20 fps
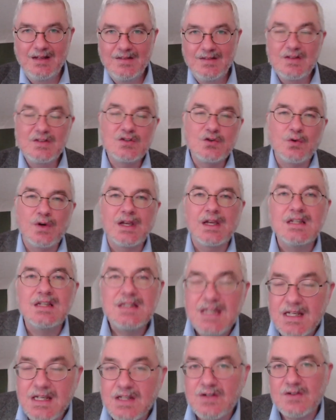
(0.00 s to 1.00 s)
The story
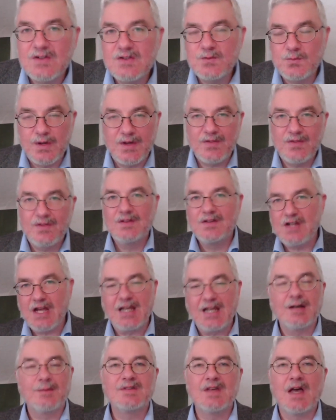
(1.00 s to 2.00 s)
continues with
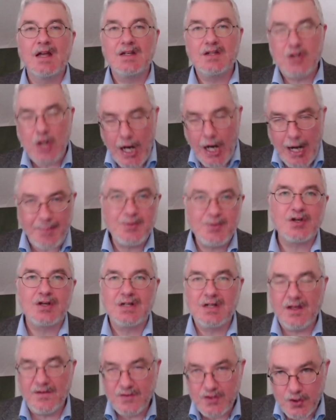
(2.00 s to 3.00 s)
Jacob's adoption
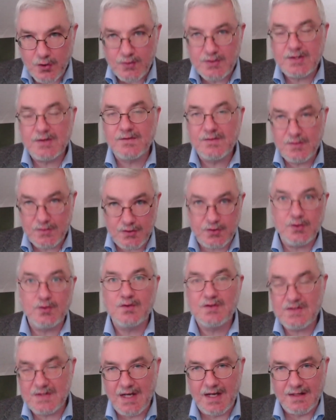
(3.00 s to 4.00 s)
of Joseph's two
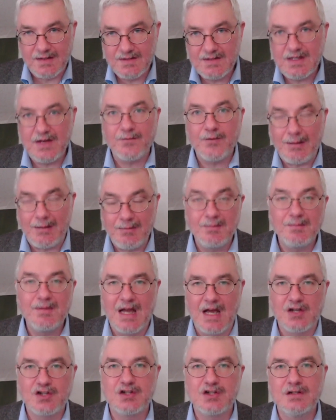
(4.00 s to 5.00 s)
sons, Ephraim and
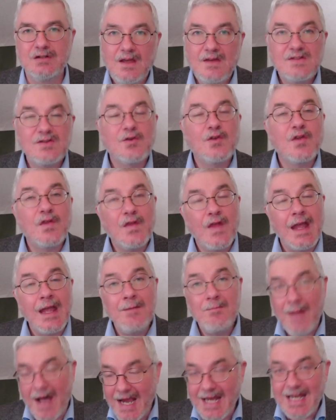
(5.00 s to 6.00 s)
Manasseh, so that they
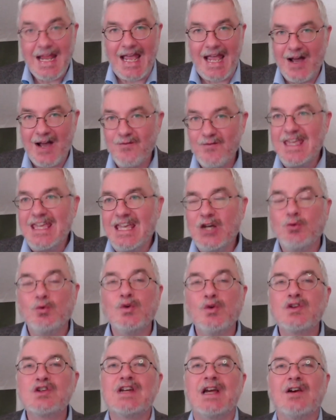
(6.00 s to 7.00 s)
might have equal
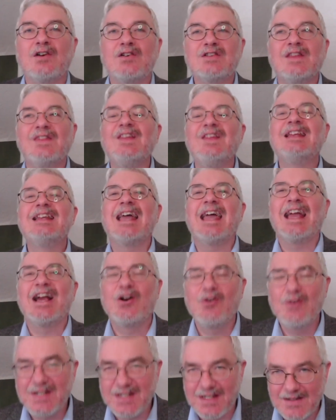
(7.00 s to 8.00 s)
shares in the
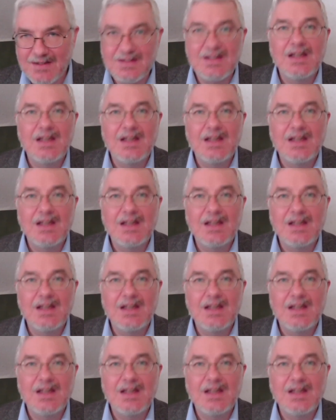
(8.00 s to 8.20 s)
inheritance